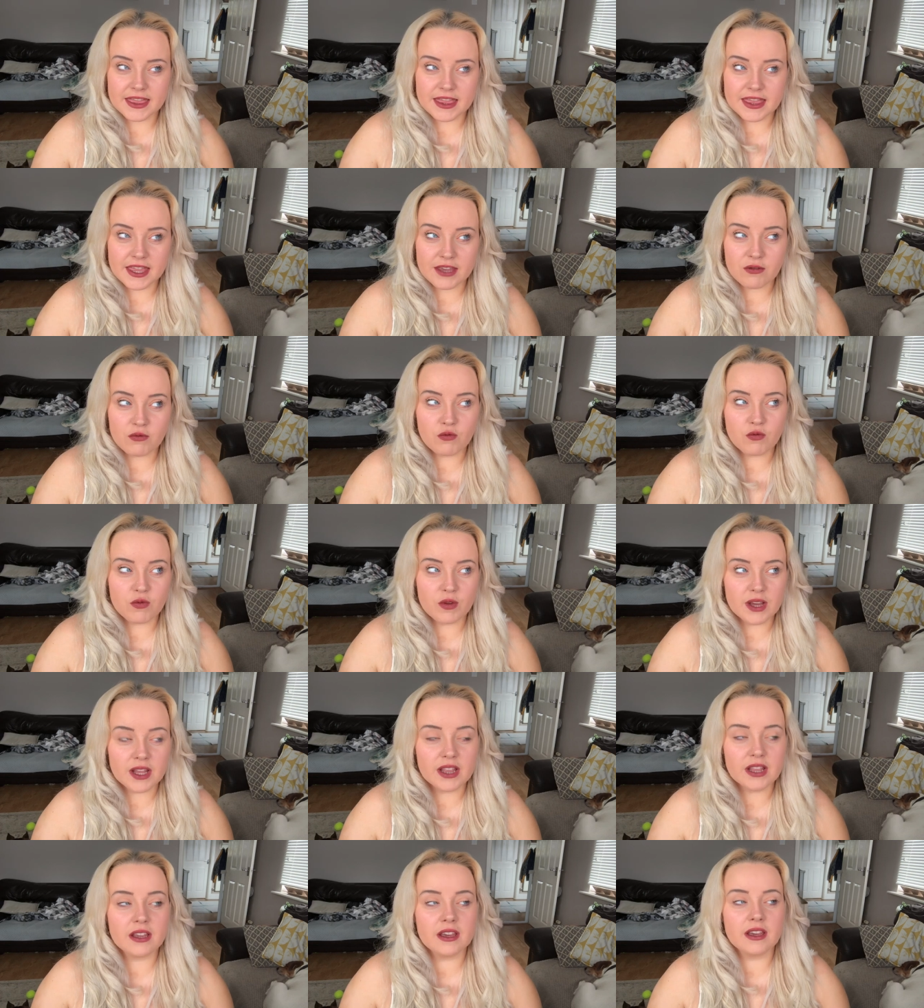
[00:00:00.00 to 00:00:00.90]
they
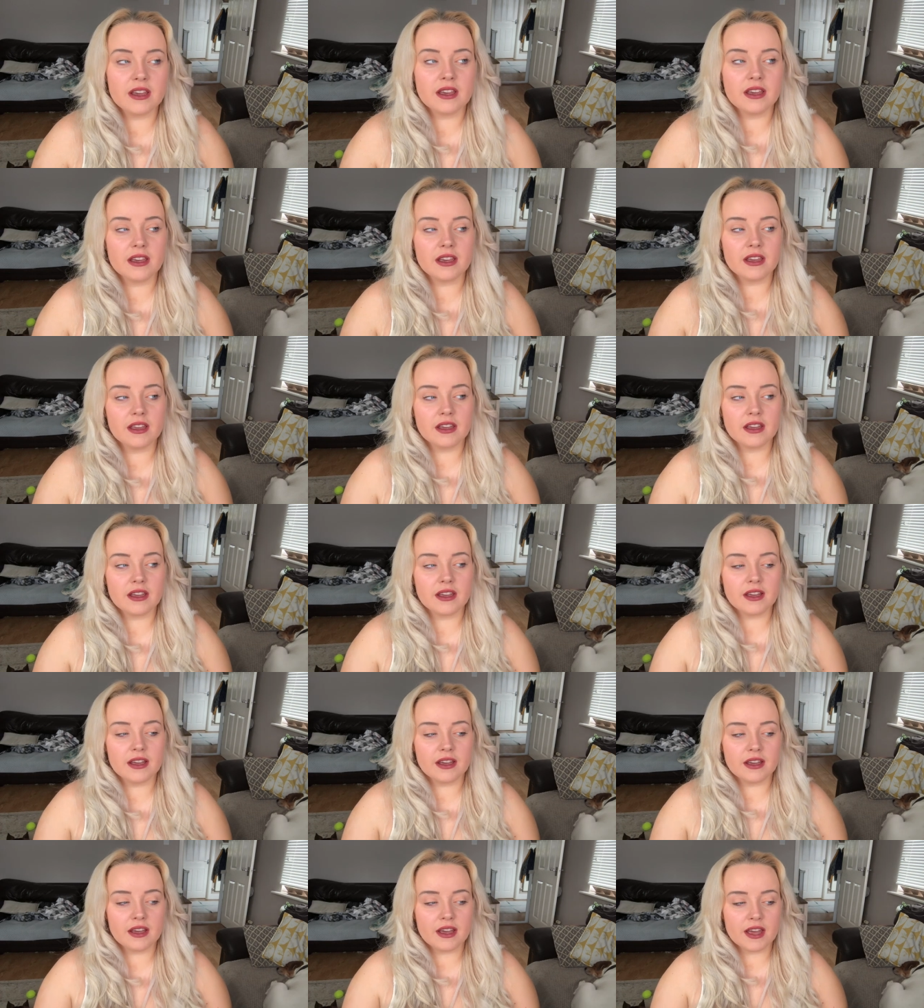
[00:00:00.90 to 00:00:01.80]
really,
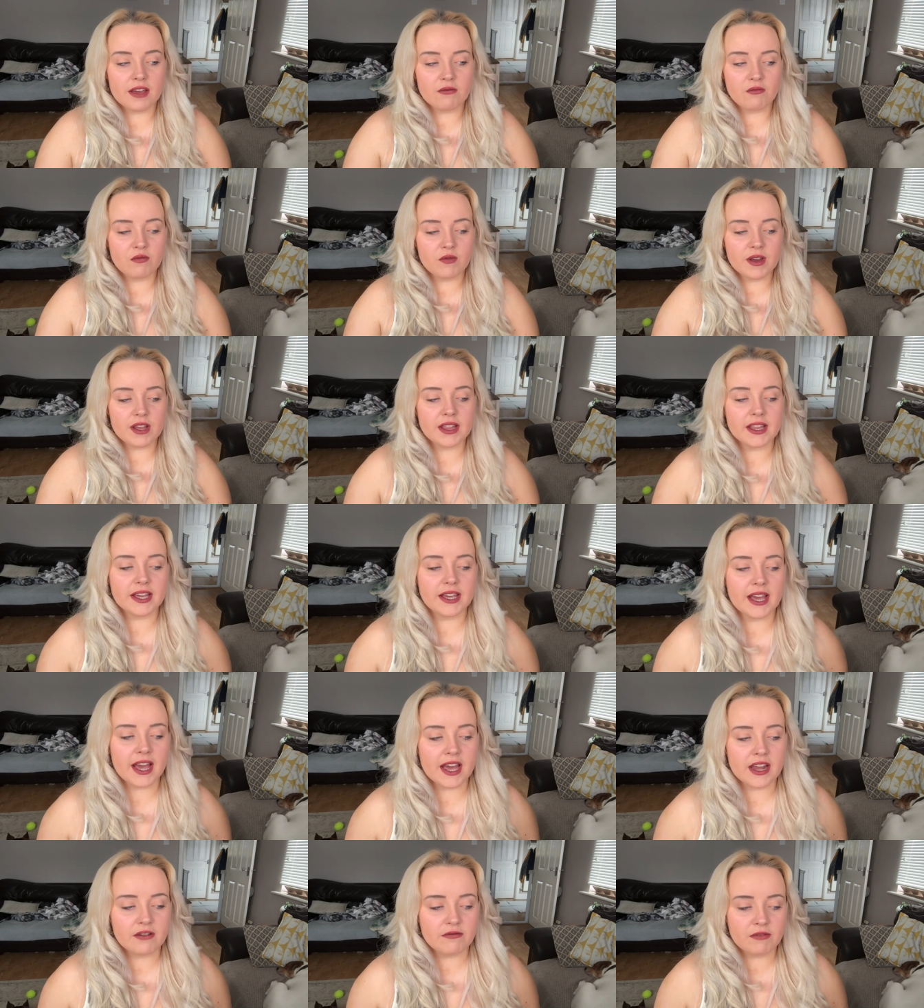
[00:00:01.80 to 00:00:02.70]
it really
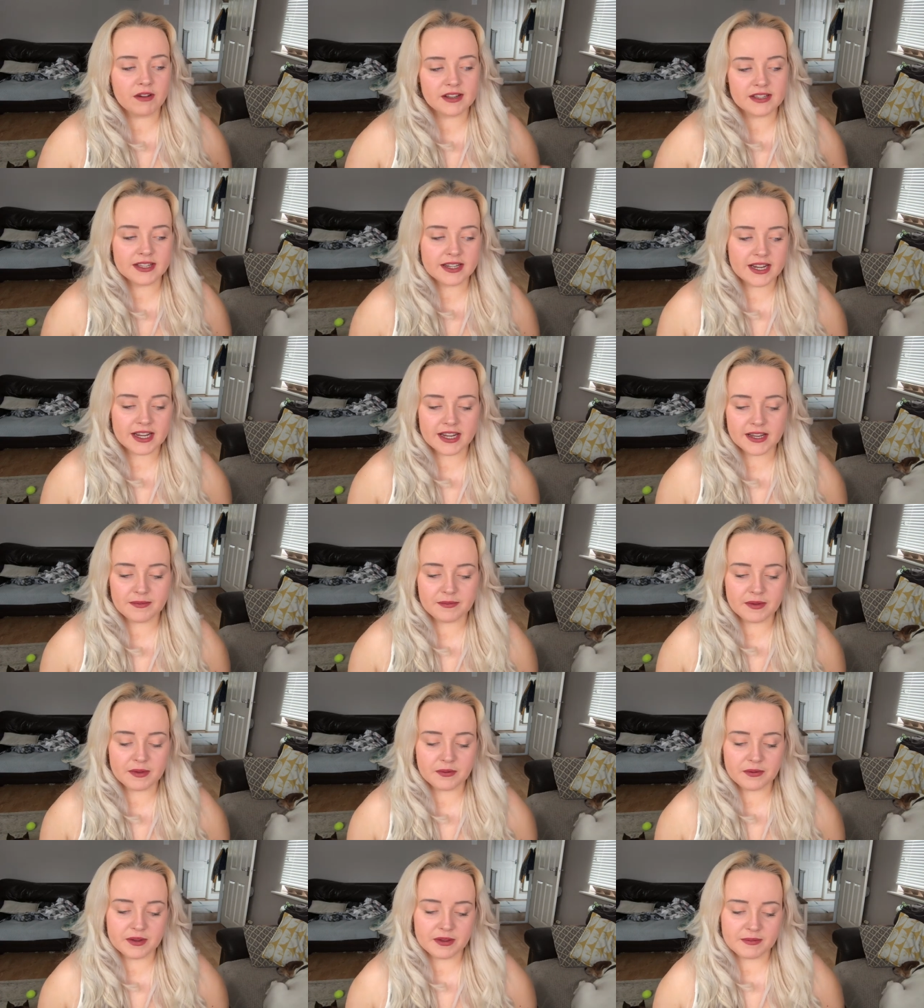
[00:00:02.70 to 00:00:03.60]
kind of
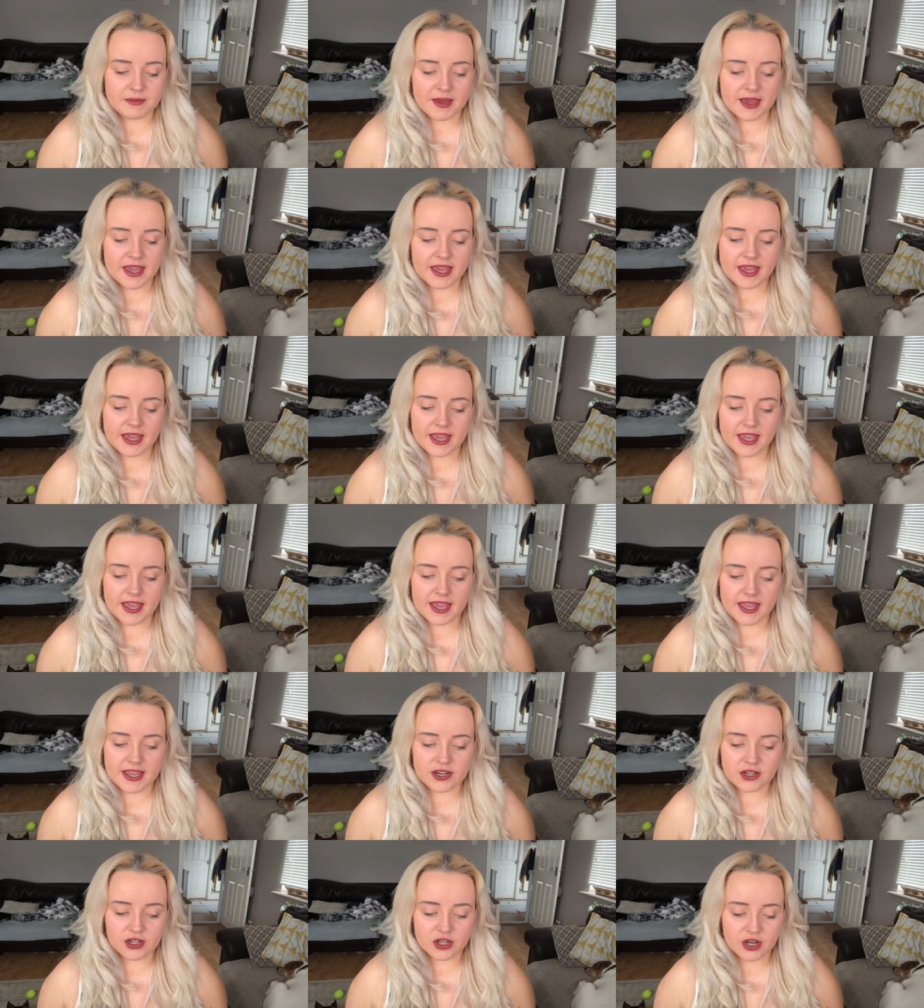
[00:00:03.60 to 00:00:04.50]
resonated with me
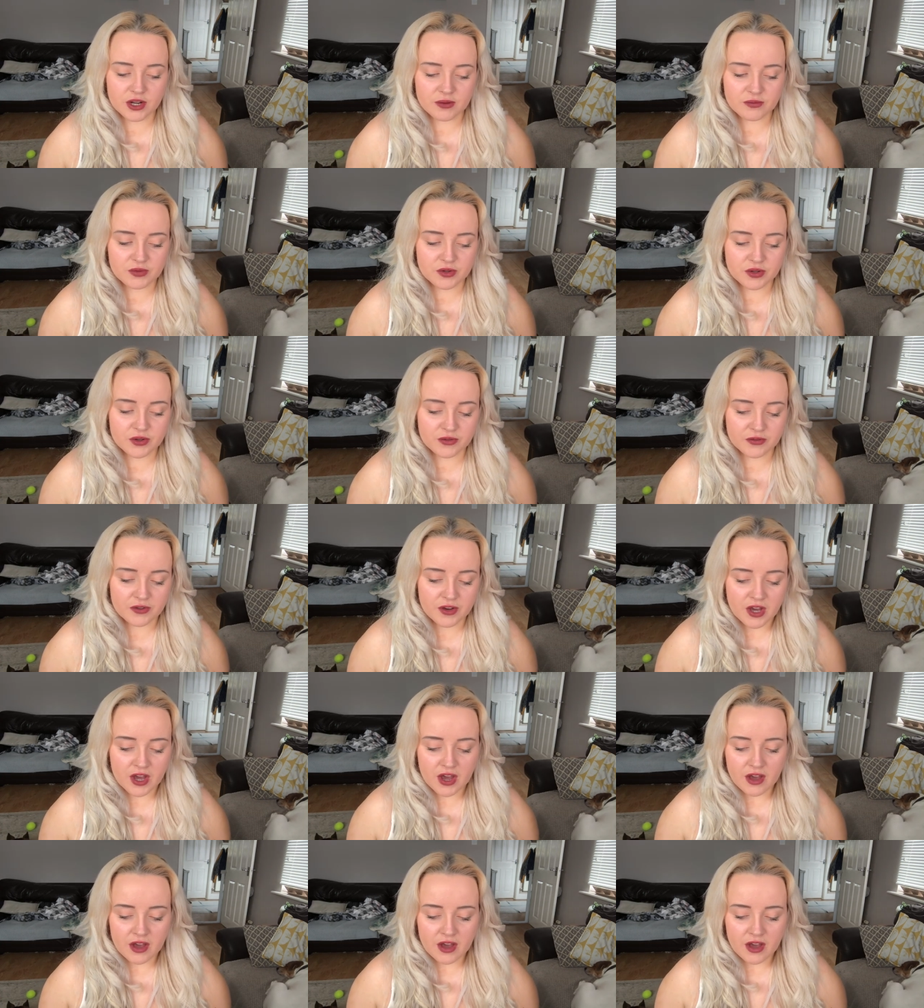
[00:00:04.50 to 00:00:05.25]
in terms of